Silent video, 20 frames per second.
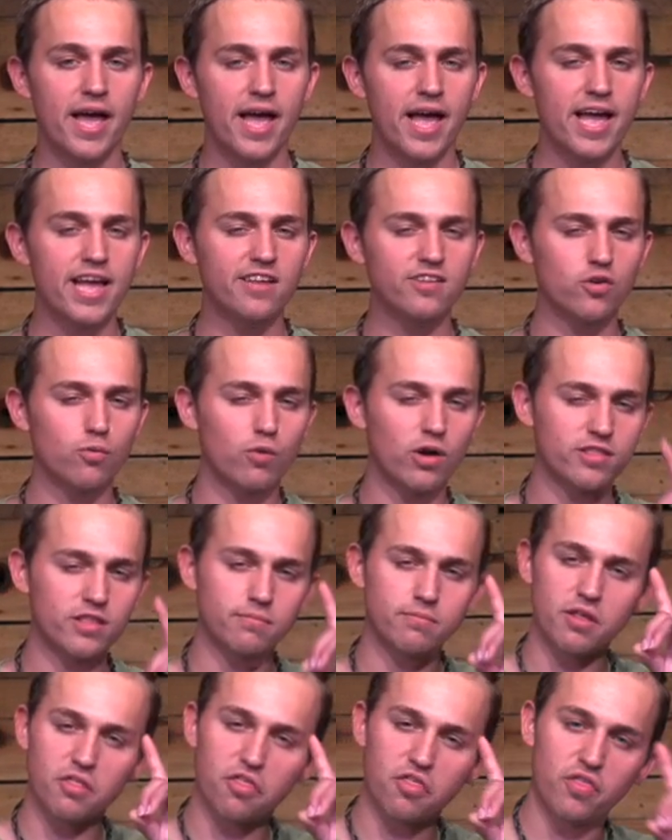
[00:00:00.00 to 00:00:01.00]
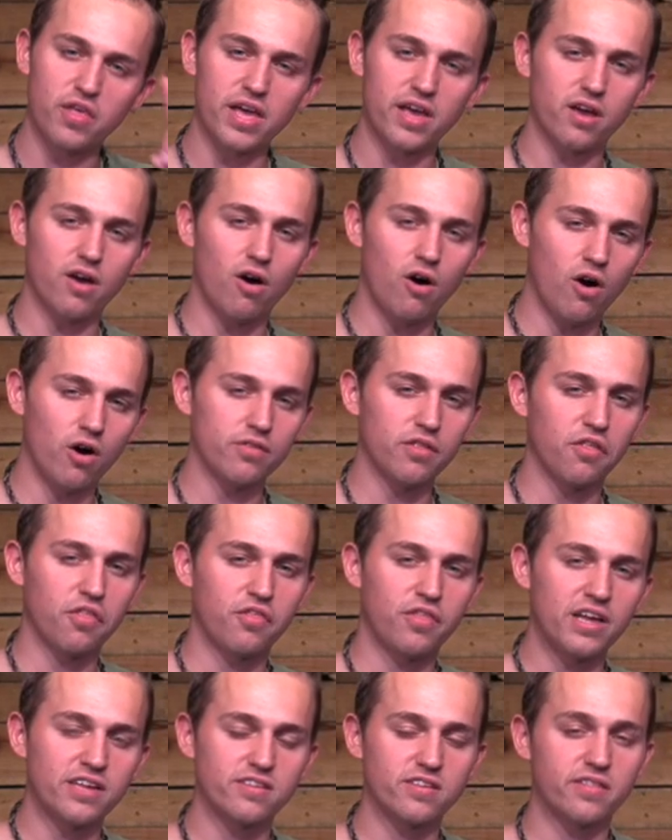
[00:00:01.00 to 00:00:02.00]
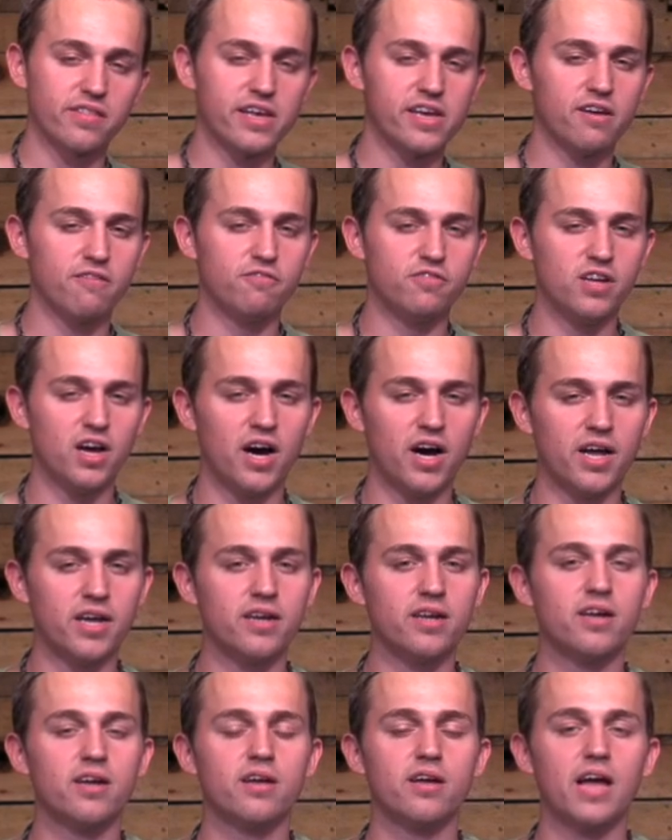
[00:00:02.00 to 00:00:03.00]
He doesn't want them to think on the things that they have done